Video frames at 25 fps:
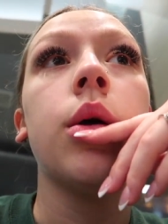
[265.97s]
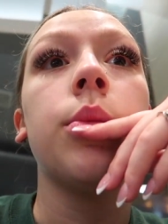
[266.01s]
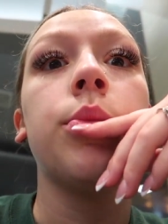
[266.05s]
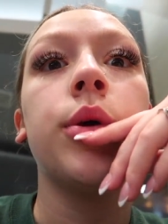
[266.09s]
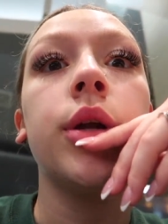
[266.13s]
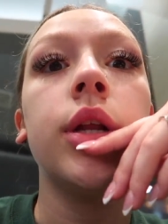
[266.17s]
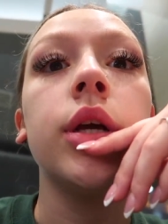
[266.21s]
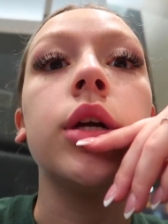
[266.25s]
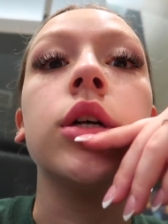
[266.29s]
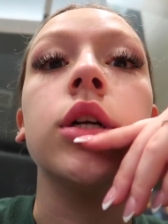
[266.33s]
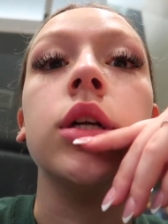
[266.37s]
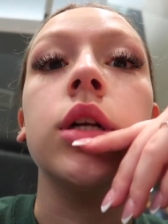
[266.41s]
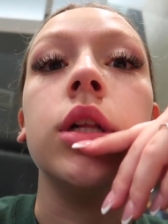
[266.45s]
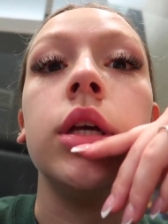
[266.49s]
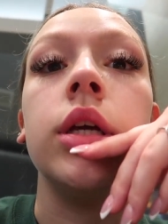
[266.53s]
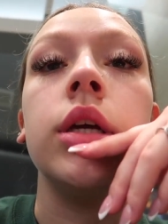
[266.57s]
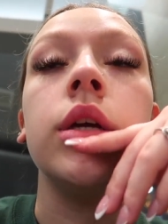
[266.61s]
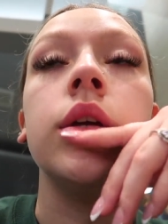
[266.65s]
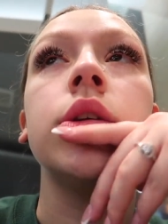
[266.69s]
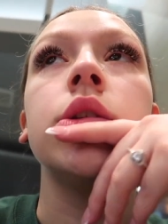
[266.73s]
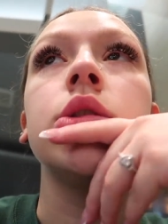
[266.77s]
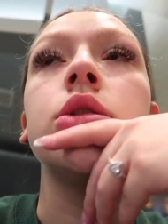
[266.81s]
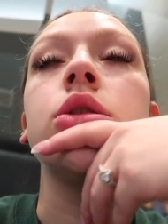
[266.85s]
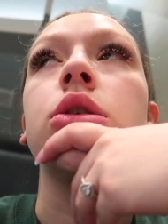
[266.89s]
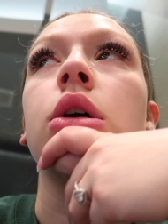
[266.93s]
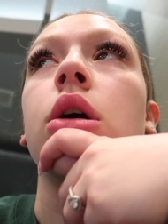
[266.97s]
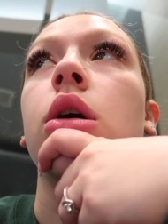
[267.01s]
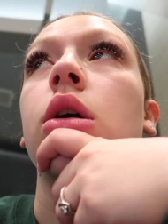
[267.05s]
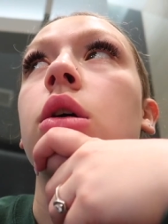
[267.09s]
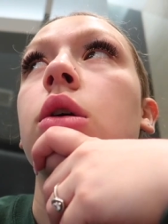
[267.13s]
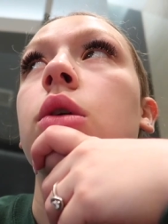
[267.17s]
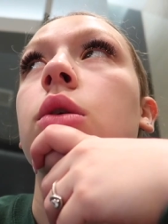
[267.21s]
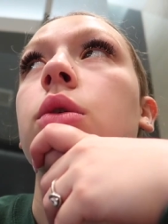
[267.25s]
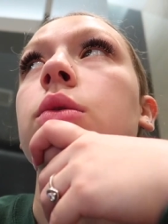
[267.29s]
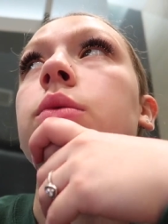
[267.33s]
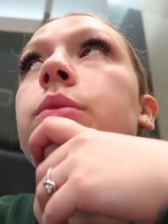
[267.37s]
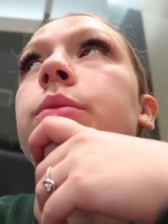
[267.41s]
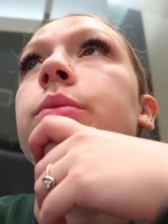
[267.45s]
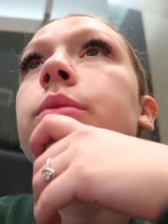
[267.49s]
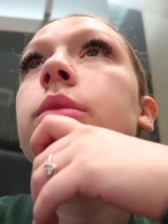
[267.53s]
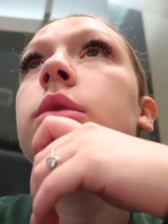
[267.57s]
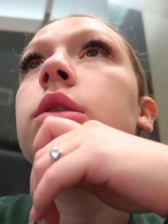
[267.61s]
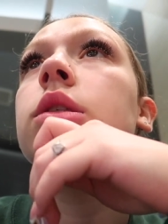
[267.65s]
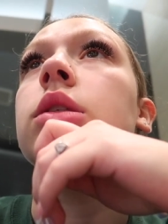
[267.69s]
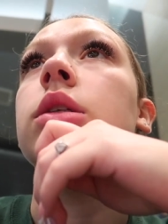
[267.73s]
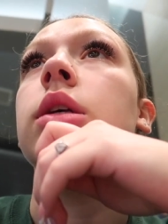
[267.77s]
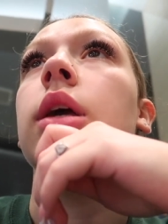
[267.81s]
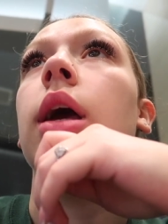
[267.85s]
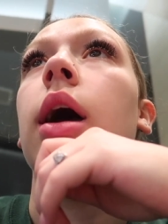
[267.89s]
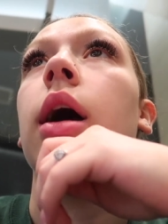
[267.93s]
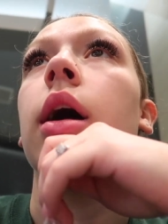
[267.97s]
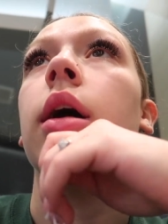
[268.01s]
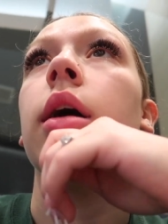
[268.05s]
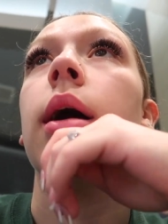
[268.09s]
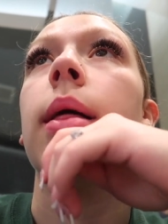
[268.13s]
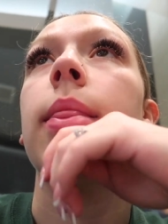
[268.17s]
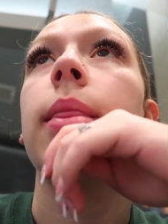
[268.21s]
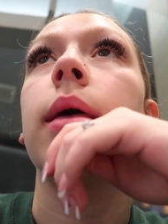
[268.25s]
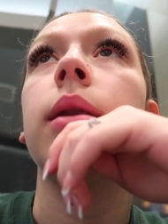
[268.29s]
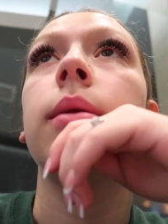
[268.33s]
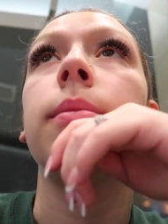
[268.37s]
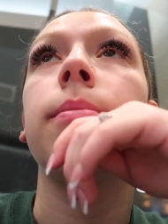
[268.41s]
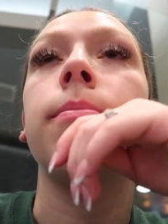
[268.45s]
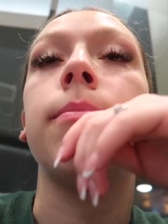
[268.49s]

pretty early so yeah and then